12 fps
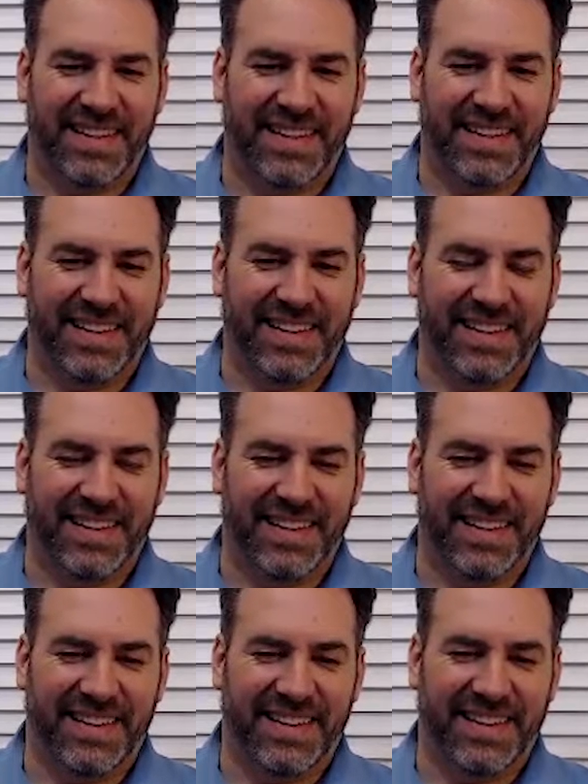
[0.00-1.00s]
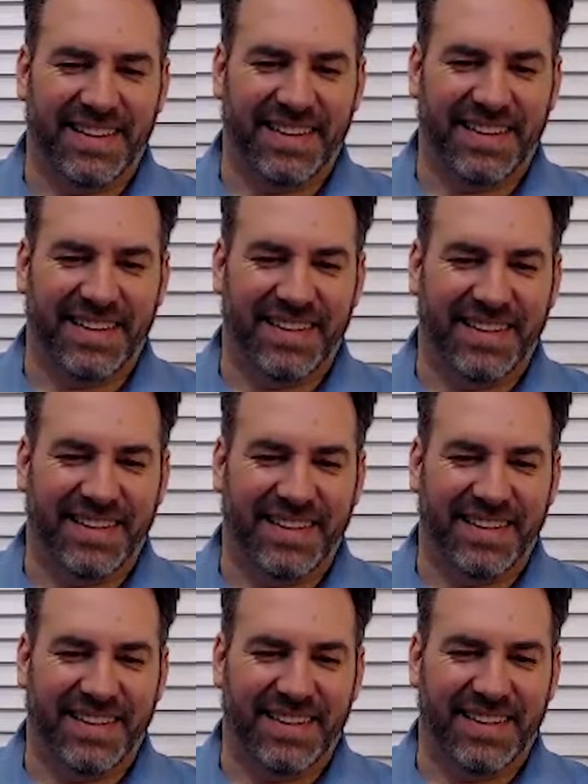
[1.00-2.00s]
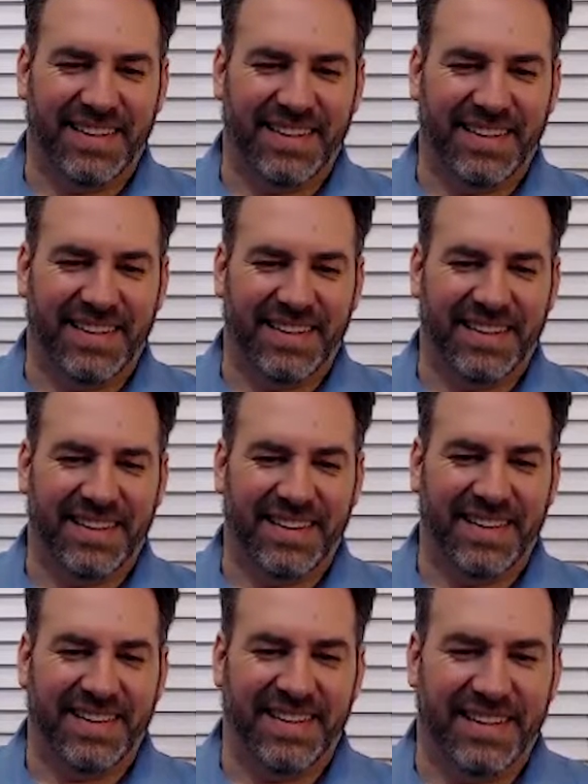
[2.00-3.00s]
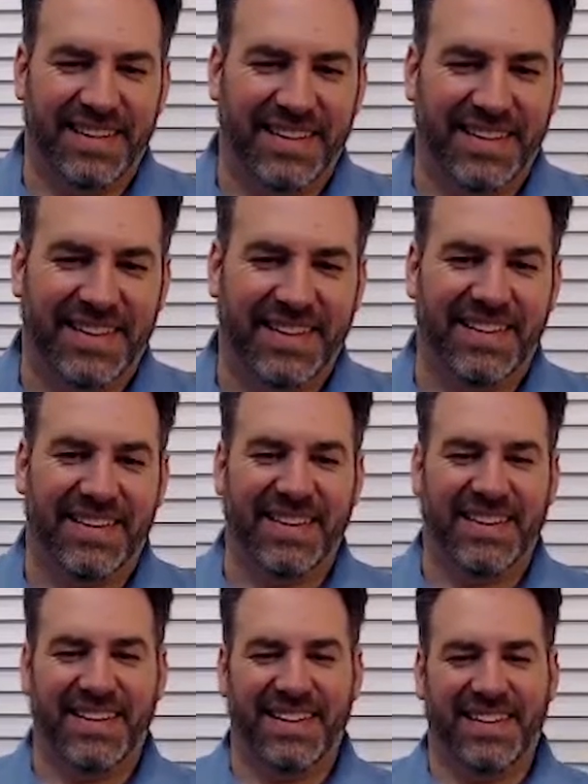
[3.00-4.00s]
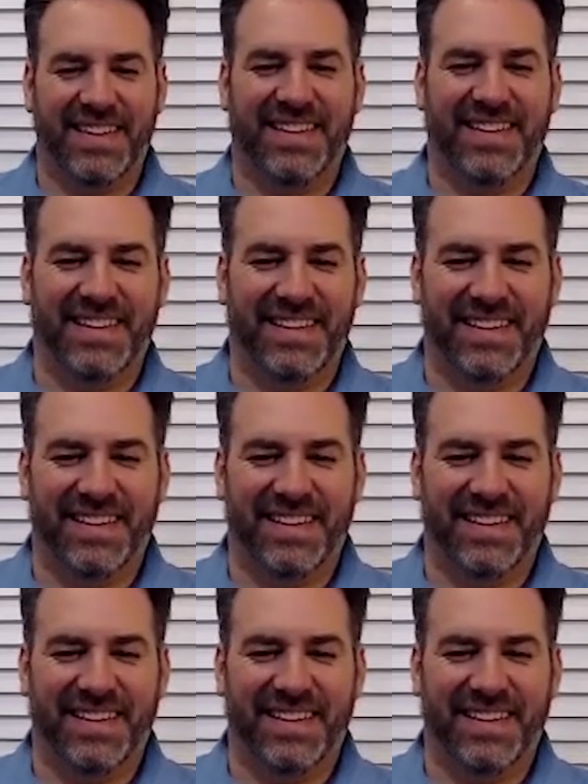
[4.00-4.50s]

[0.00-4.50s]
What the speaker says: [no speech]